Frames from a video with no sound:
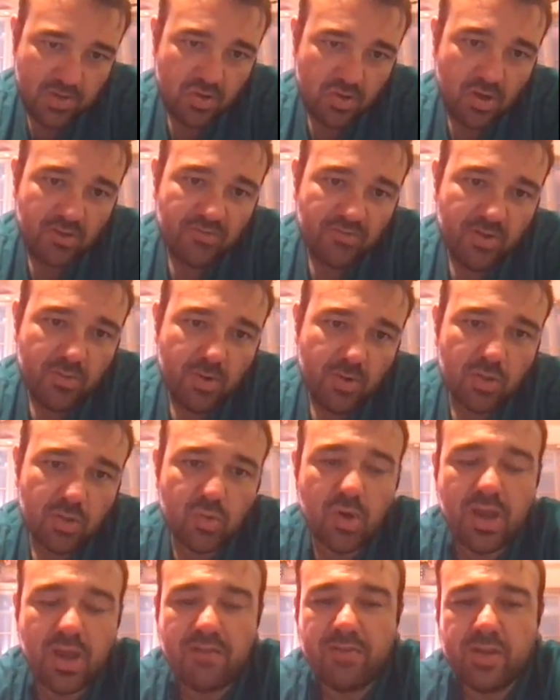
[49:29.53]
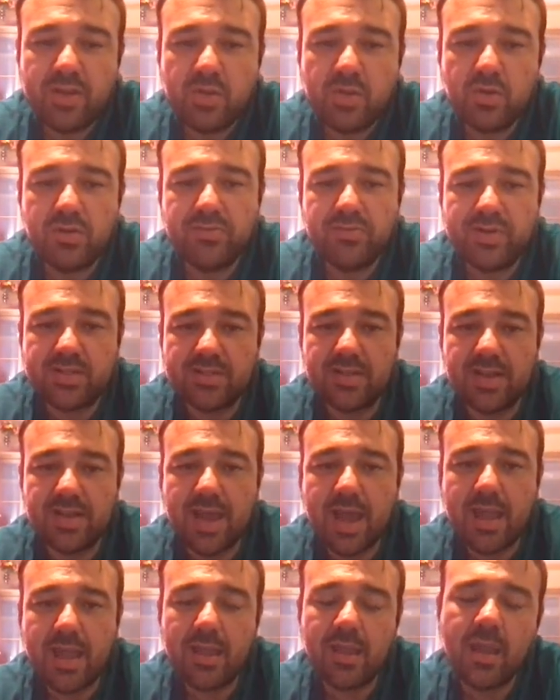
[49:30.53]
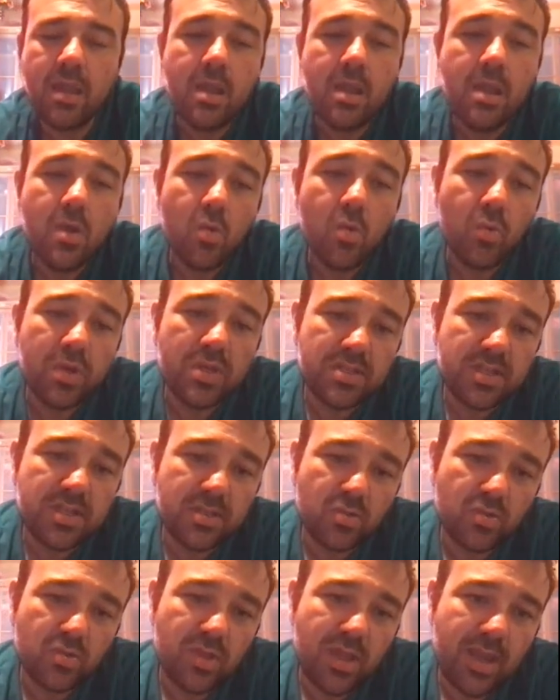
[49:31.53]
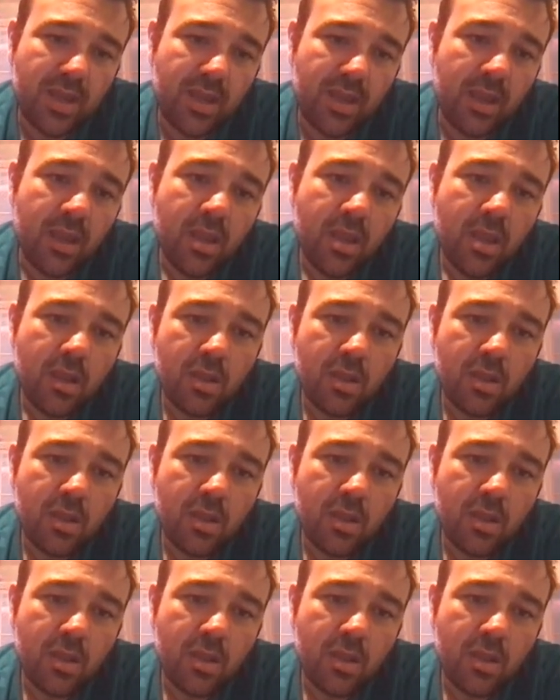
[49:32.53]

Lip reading: So if you want to have a universe like we see today,